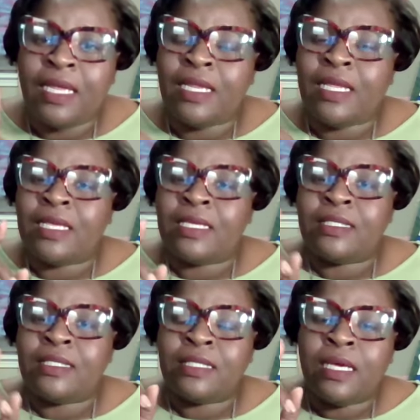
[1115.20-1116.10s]
it
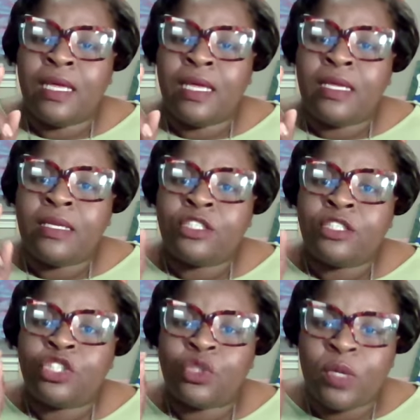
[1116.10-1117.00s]
is
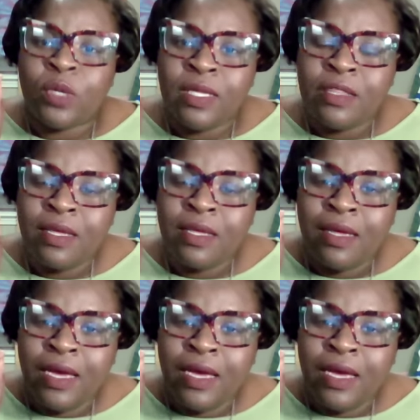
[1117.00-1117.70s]
strength